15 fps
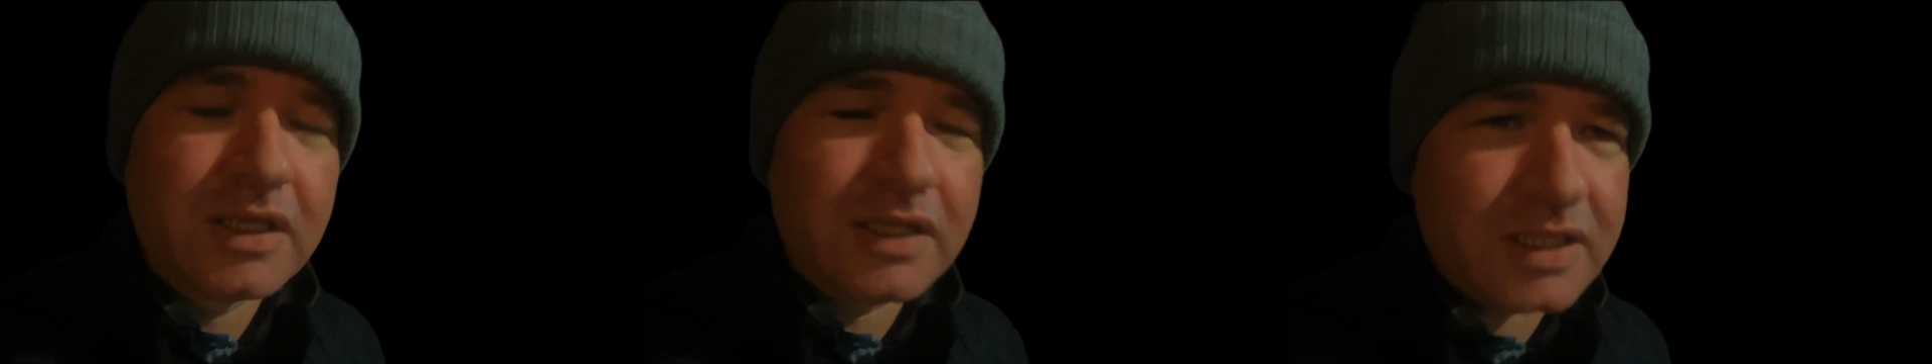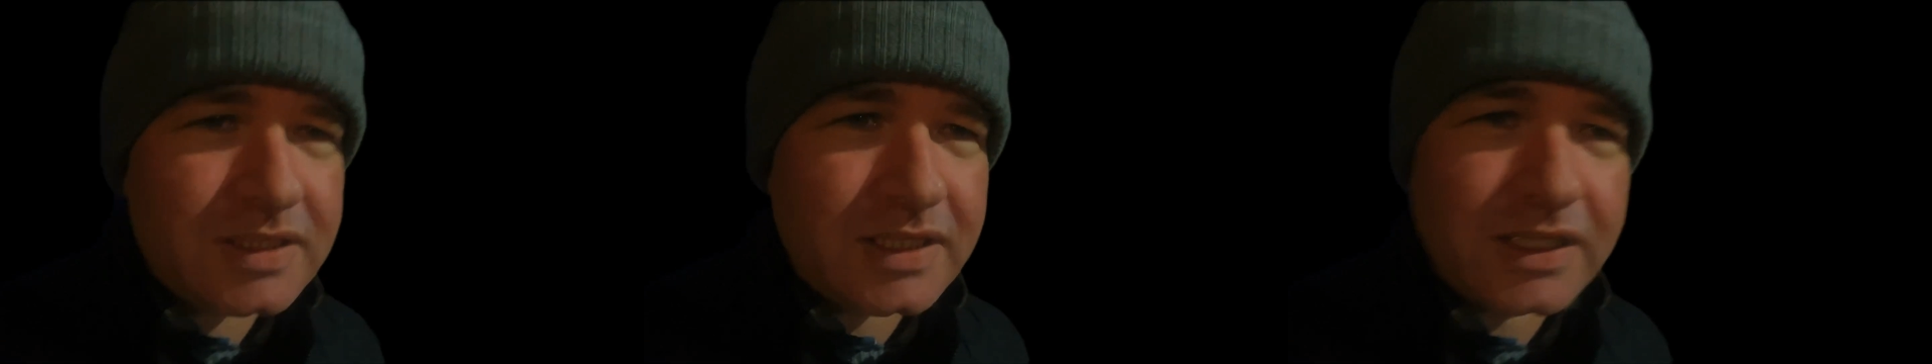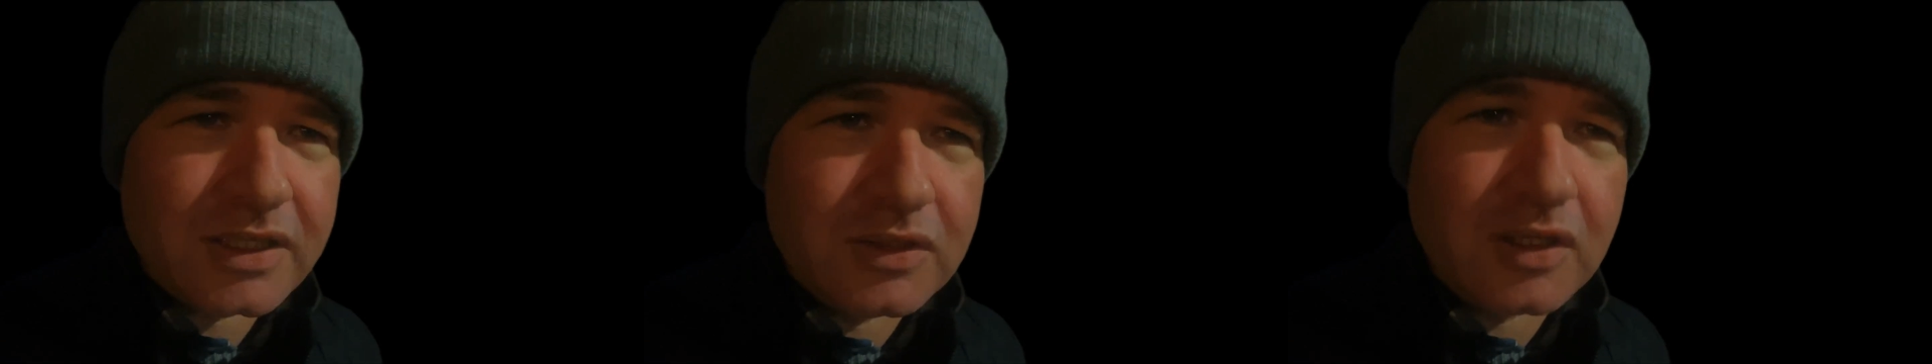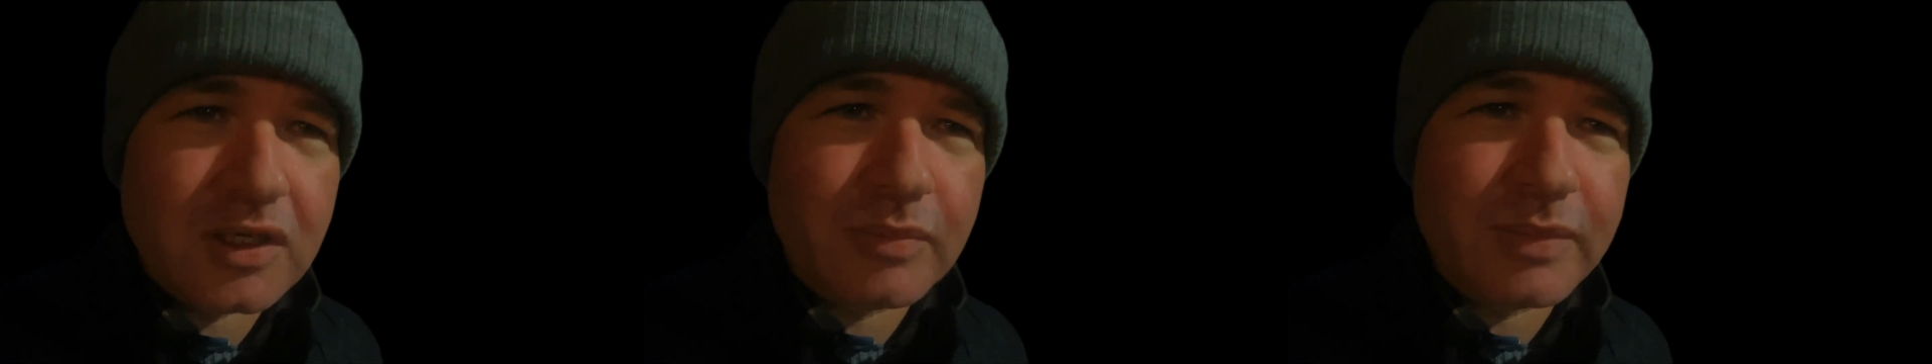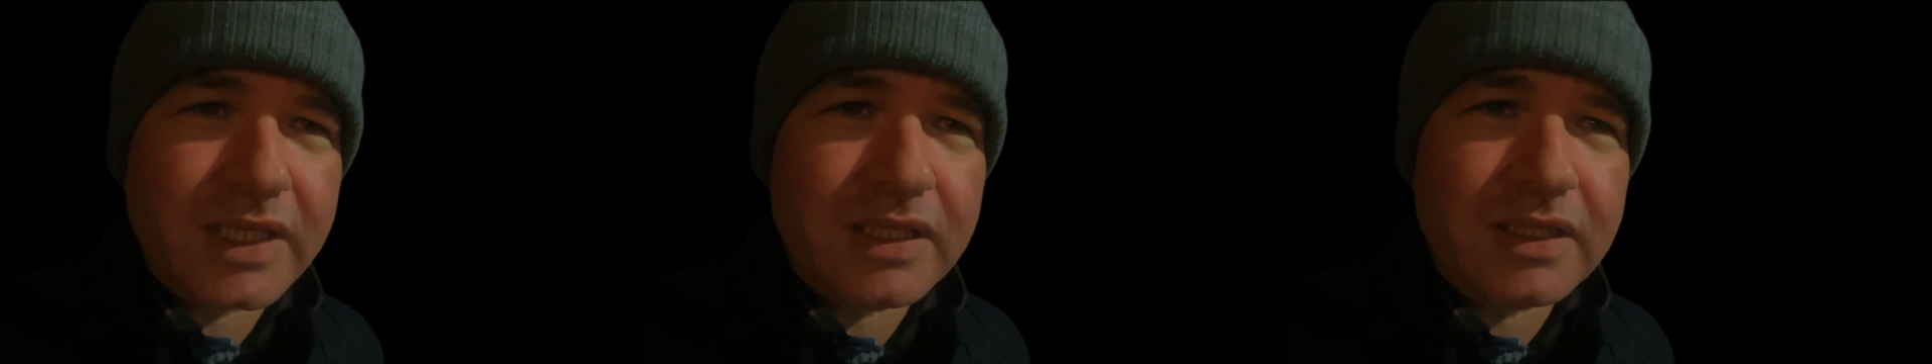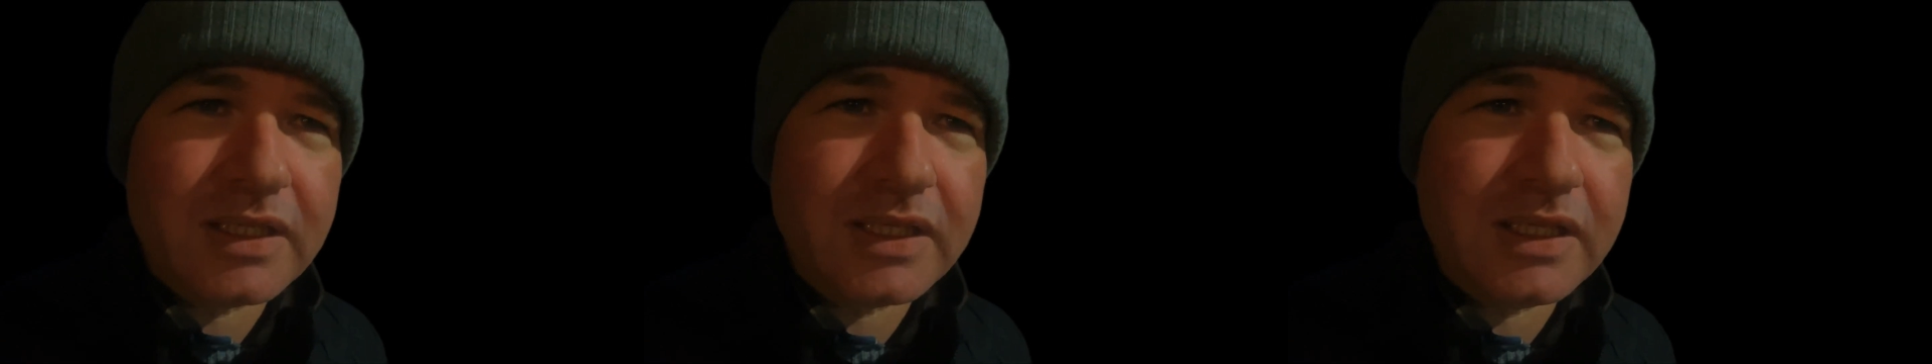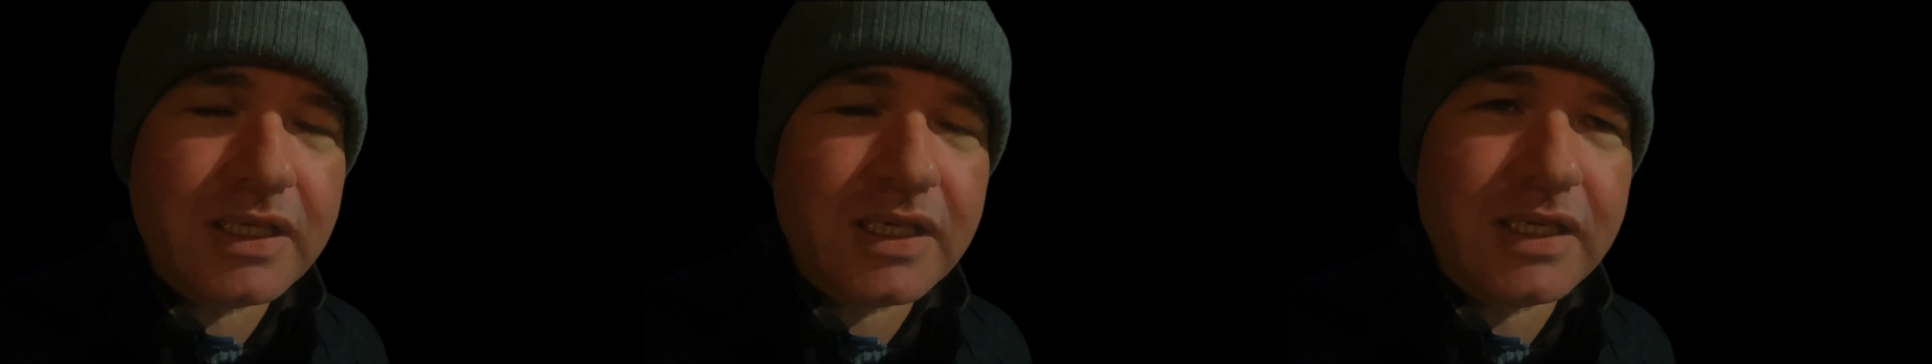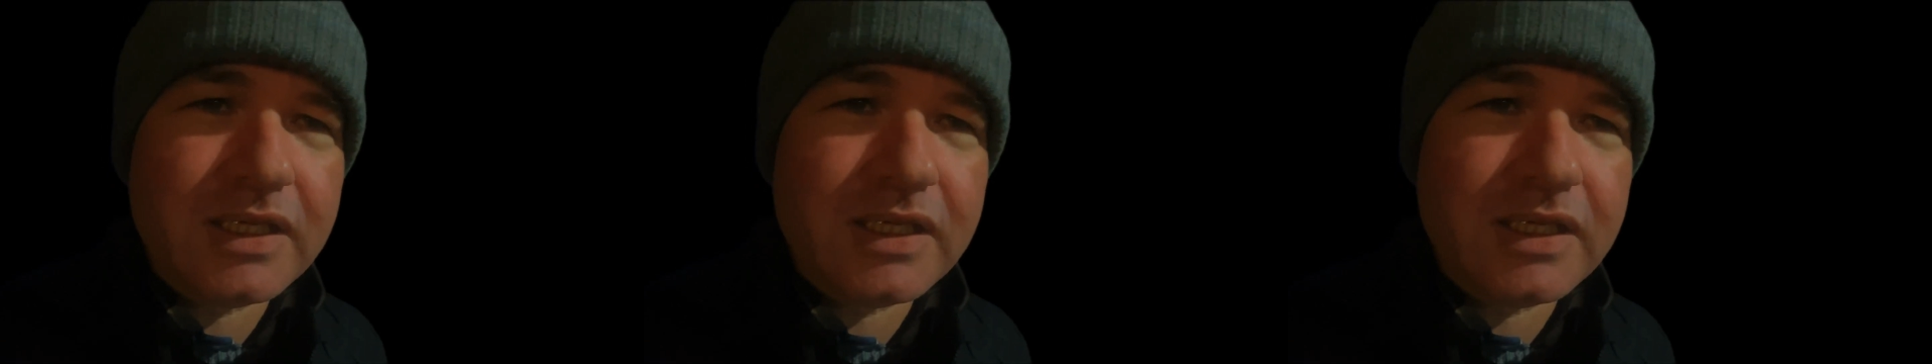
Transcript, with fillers: It's Igamane.